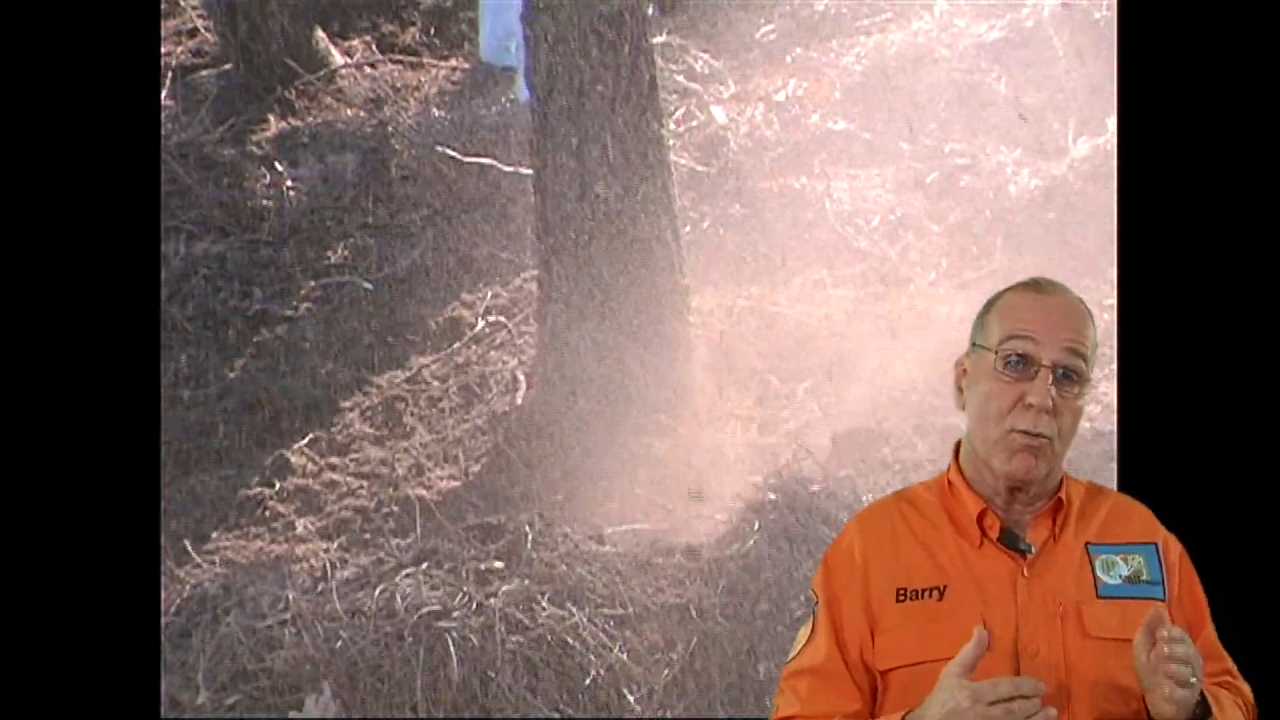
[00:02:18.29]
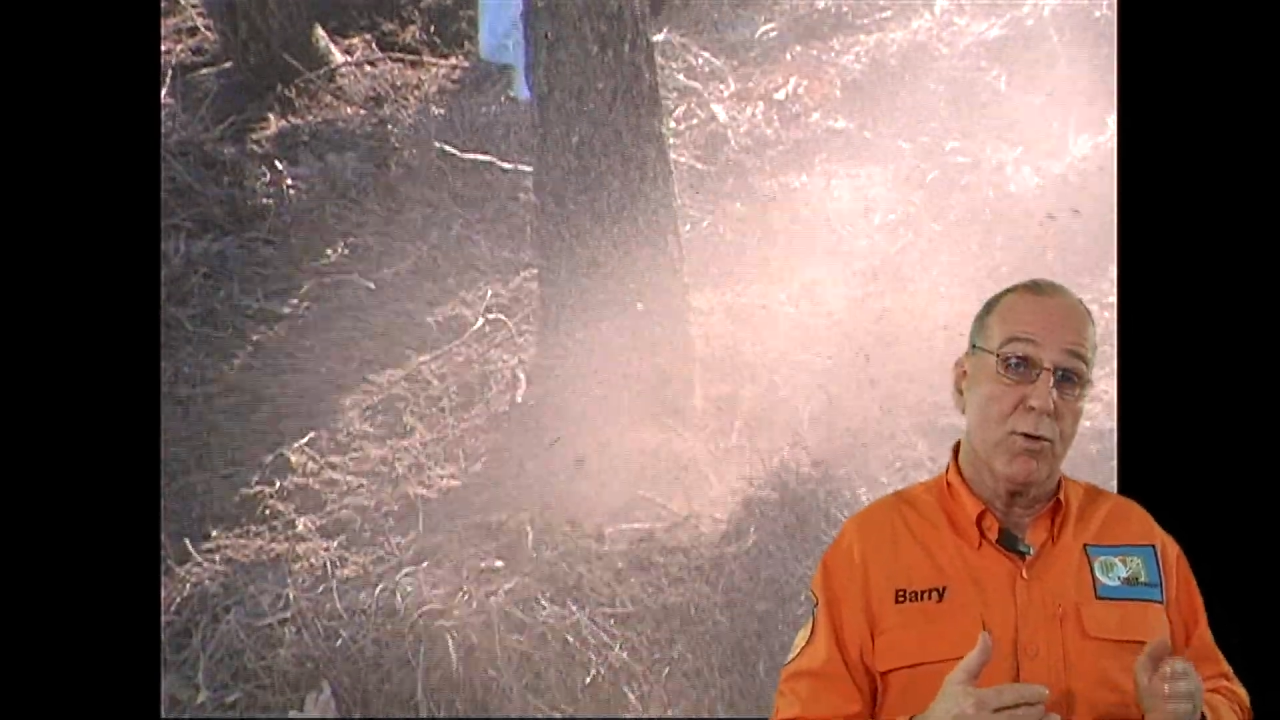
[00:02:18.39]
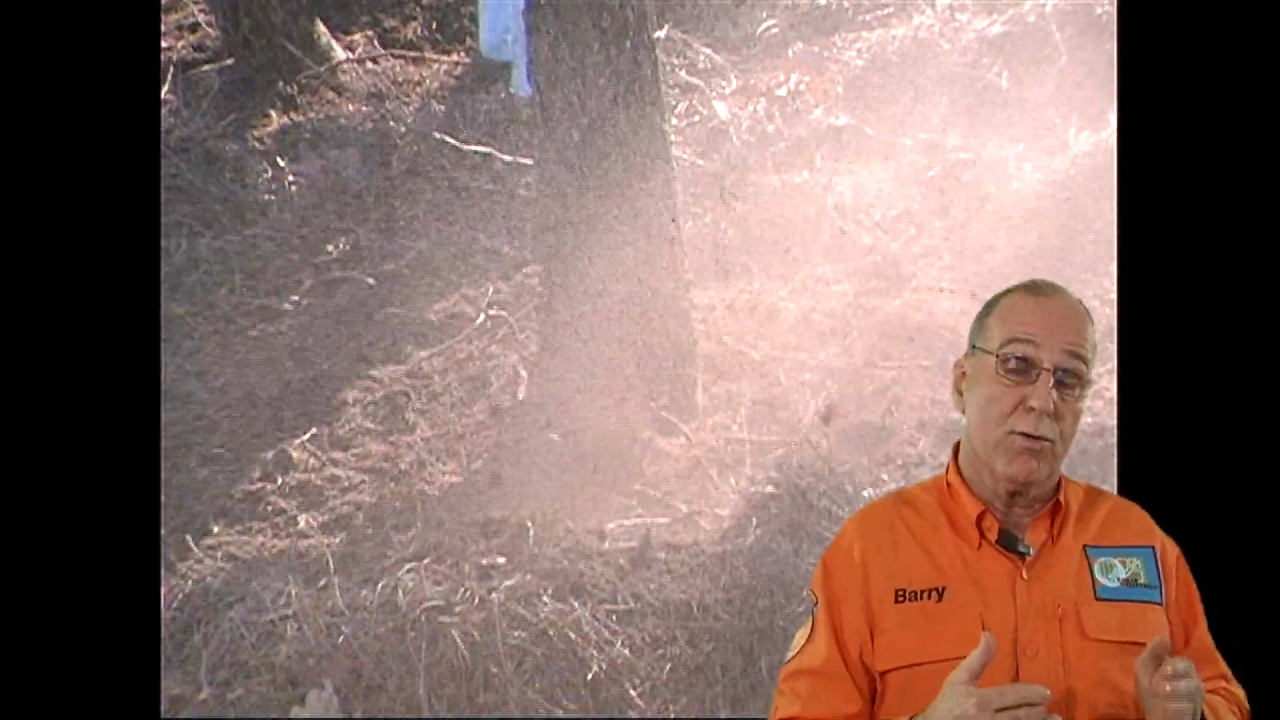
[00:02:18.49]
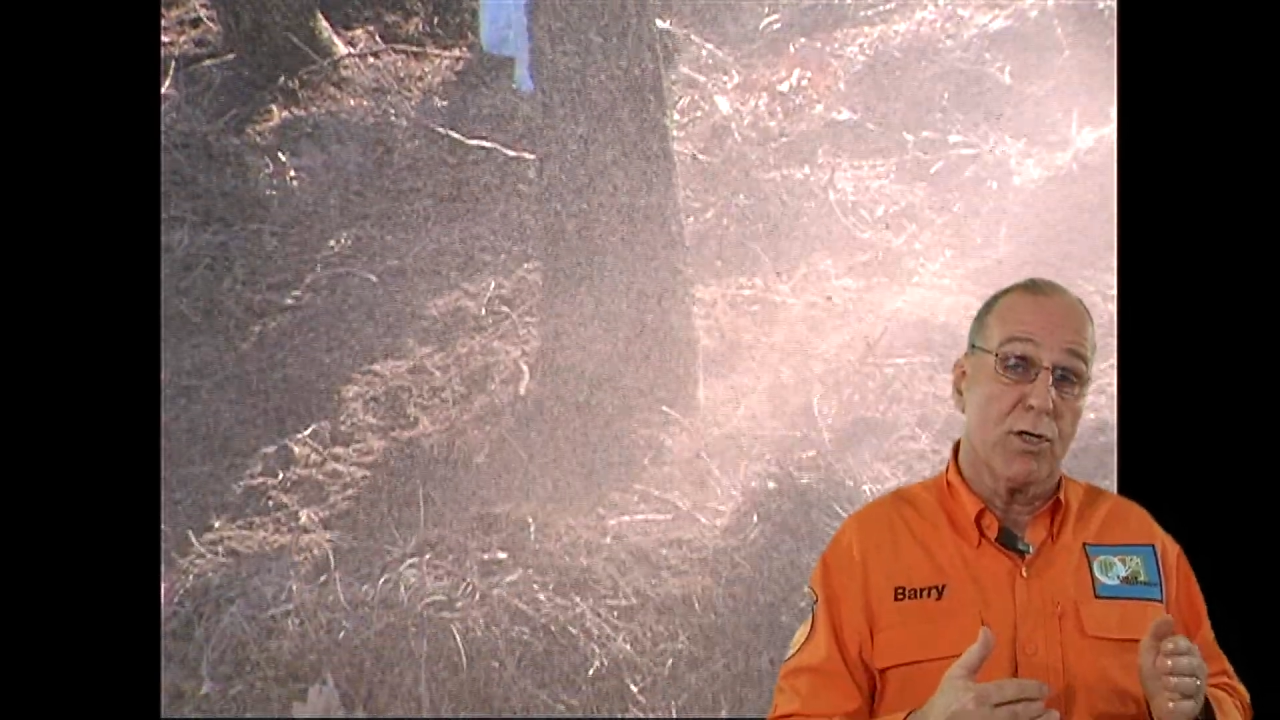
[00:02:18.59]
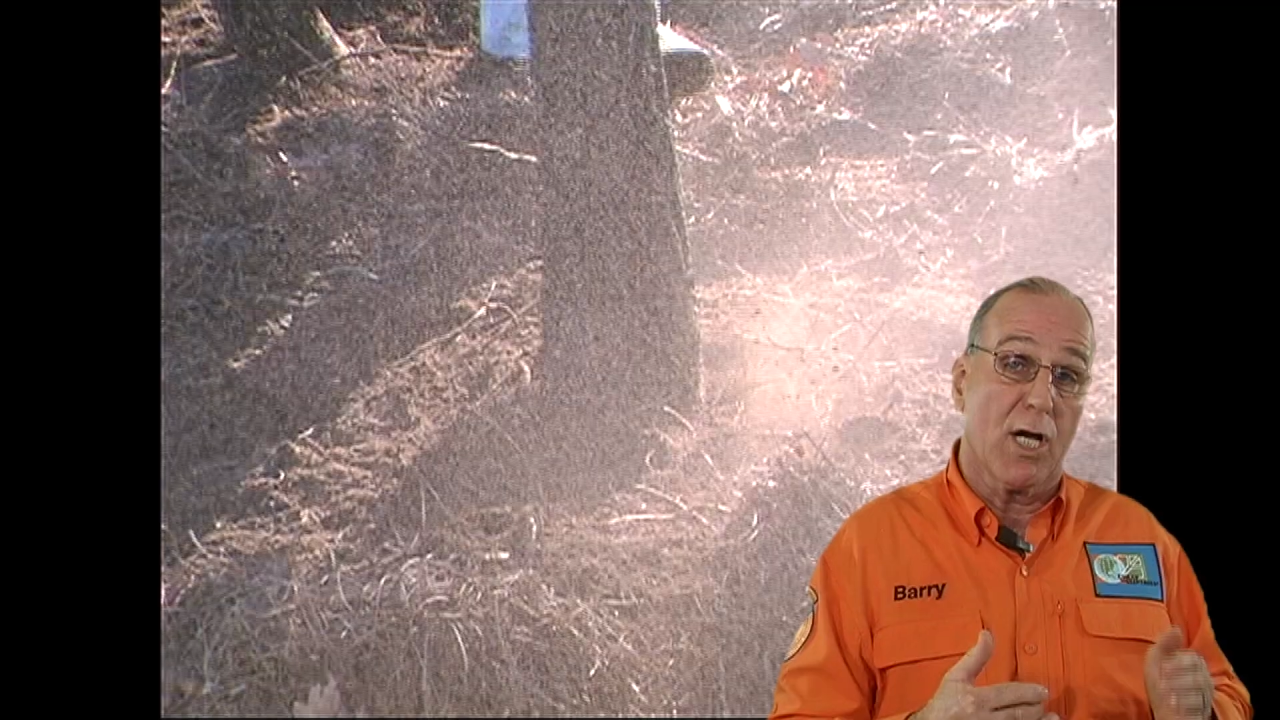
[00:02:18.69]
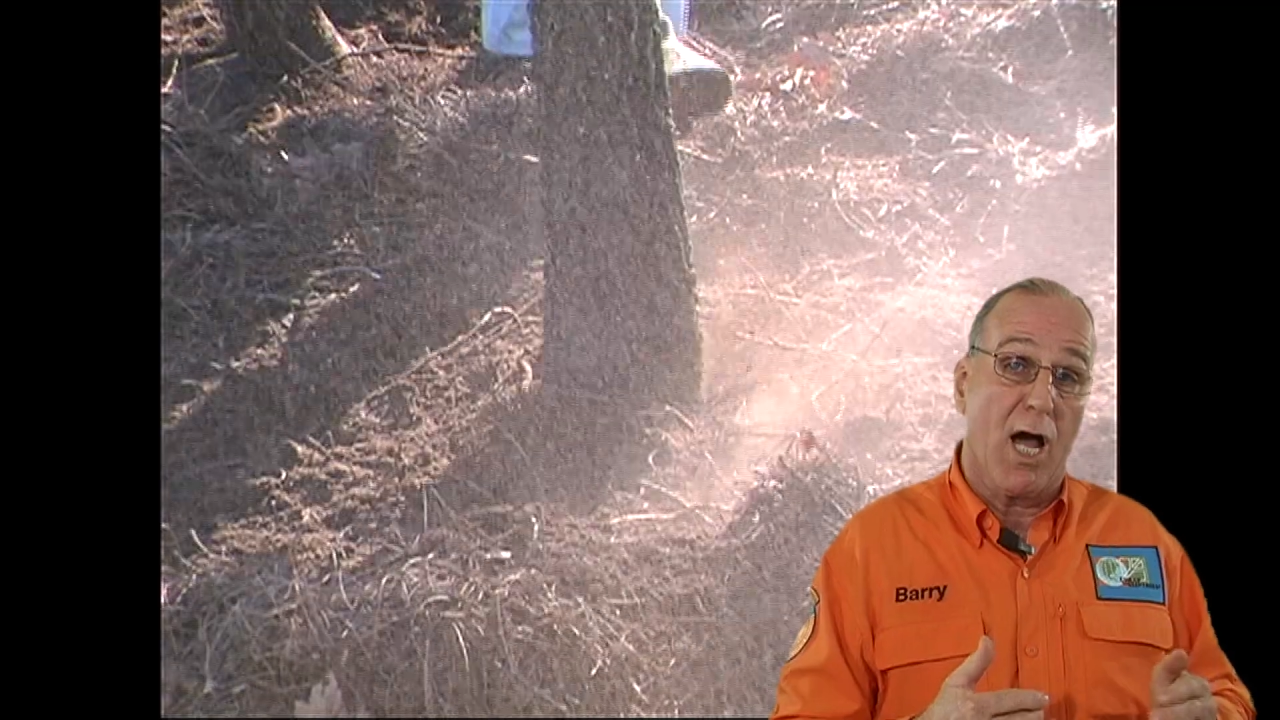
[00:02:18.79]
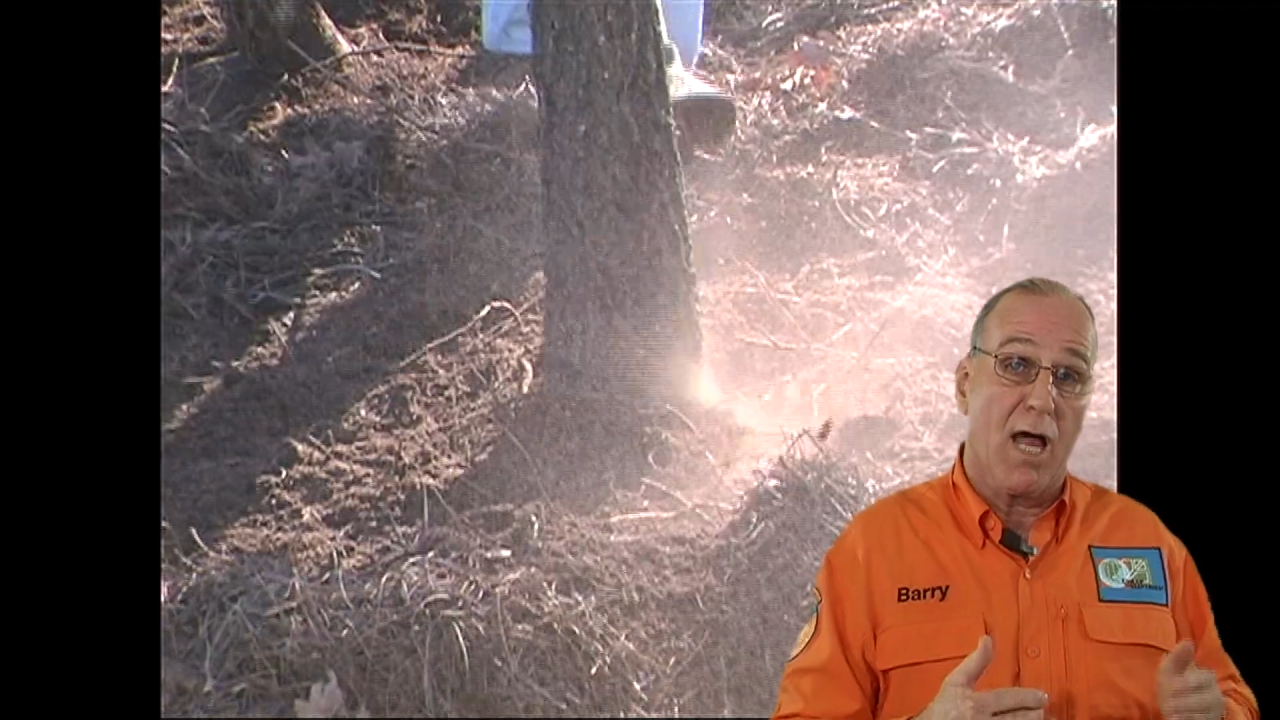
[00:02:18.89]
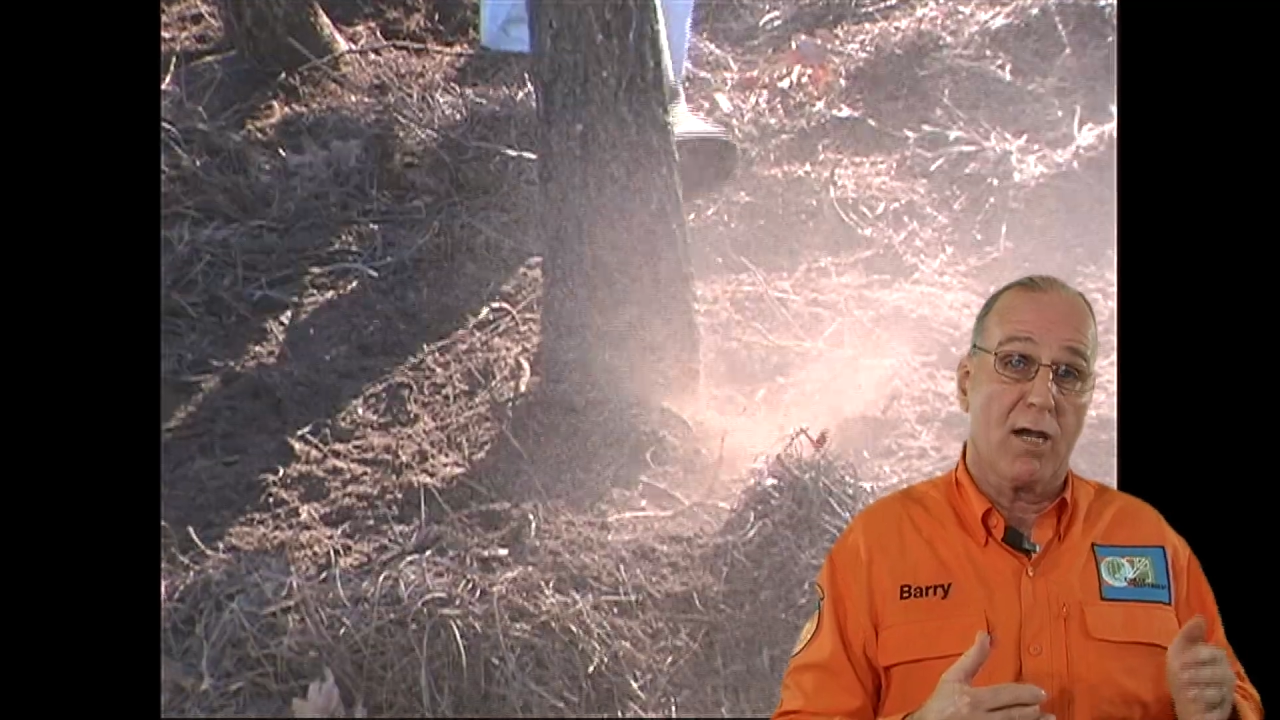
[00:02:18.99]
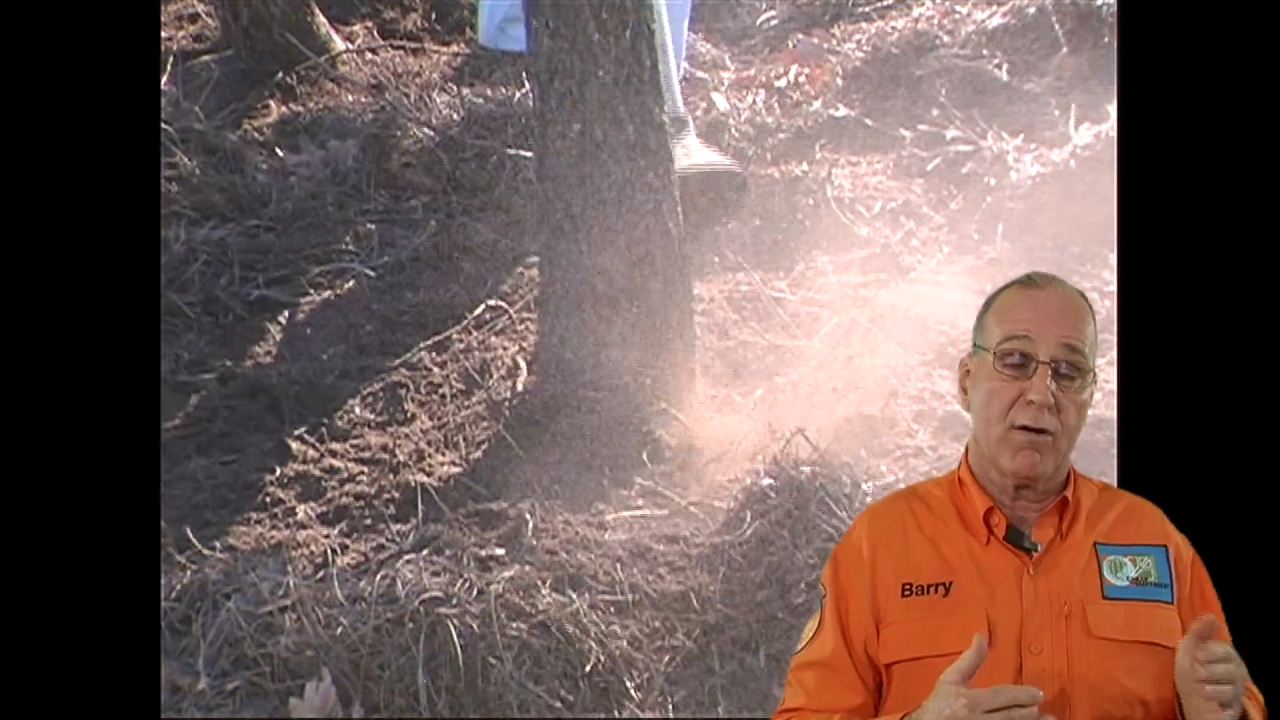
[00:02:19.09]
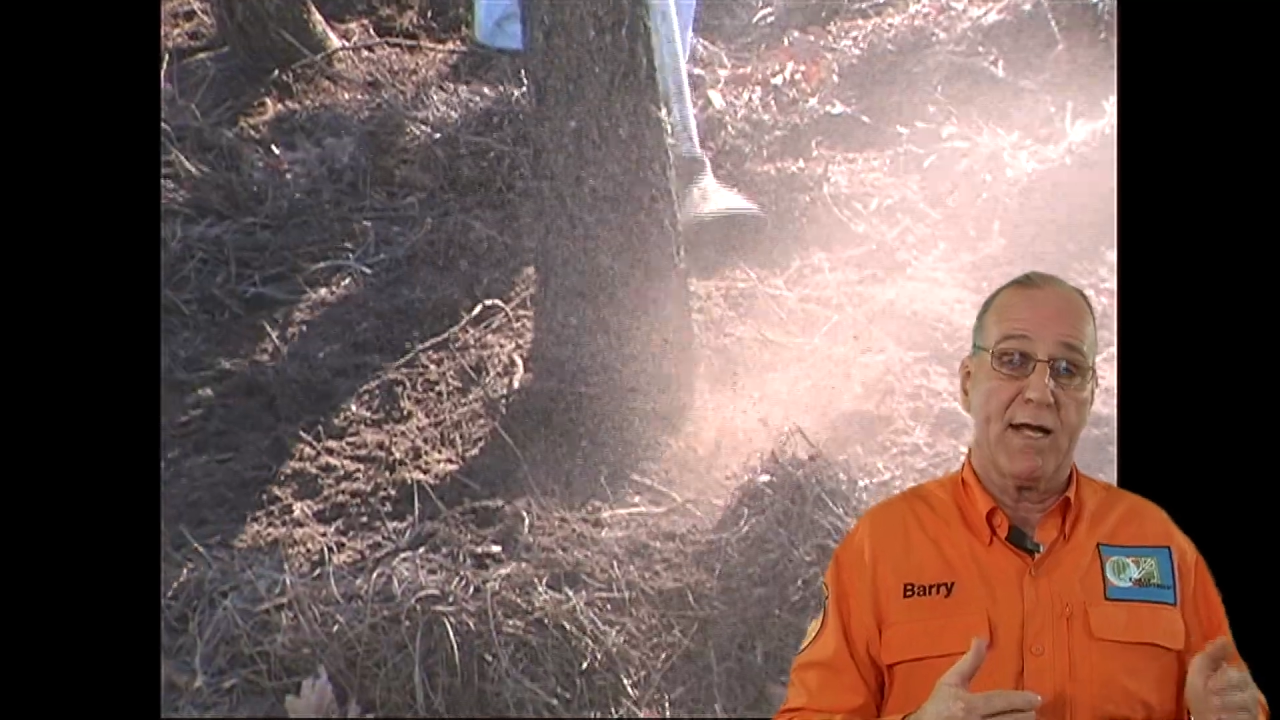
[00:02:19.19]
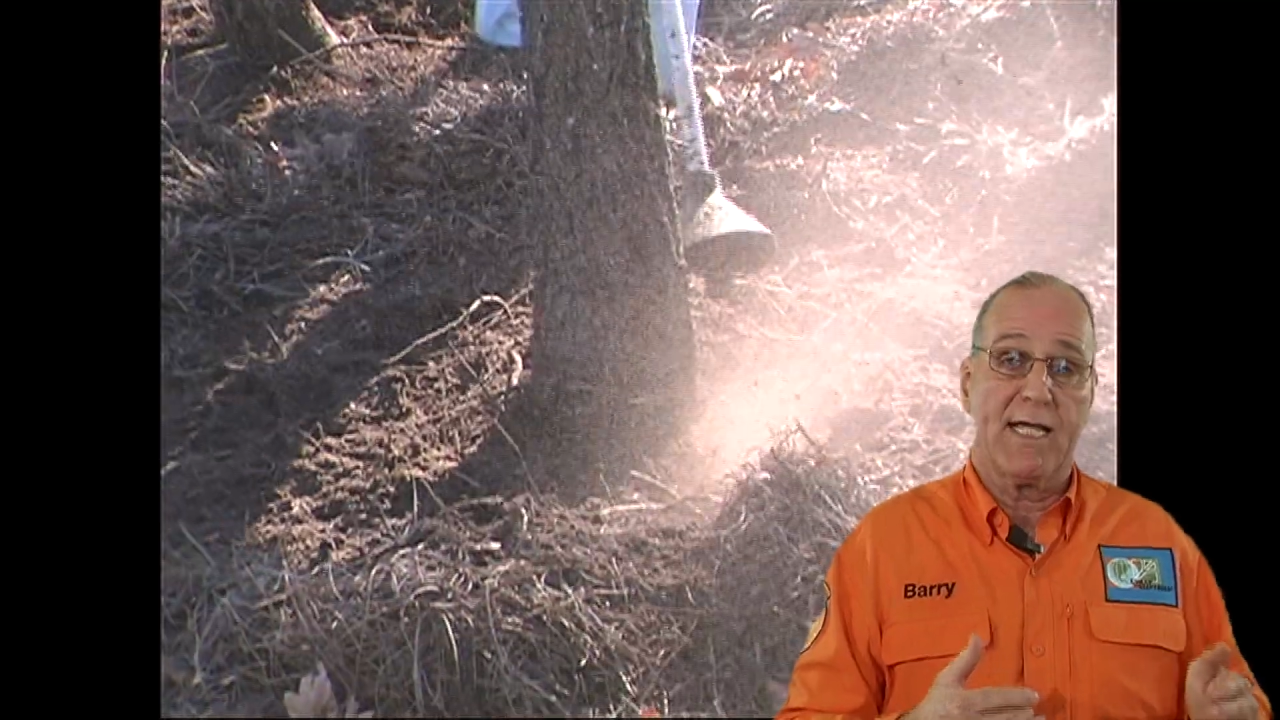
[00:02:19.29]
root collar